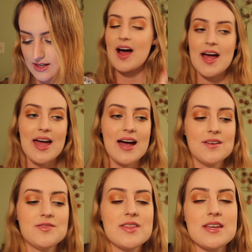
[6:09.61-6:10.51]
I
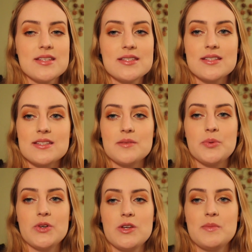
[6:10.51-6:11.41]
have this
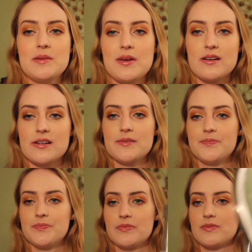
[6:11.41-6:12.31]
simple human mirror
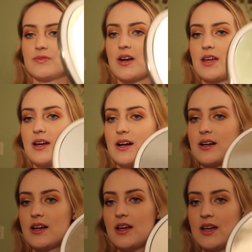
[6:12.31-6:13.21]
right here,
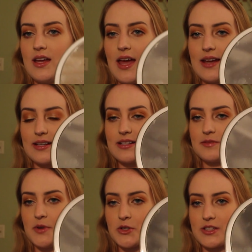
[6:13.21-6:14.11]
and it is
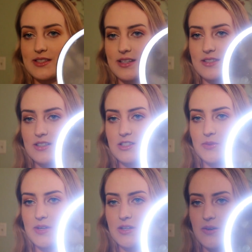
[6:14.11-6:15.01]
a motion sensor,
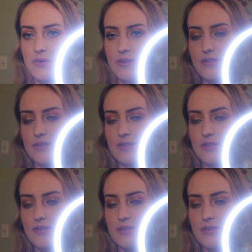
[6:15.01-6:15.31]
so when you go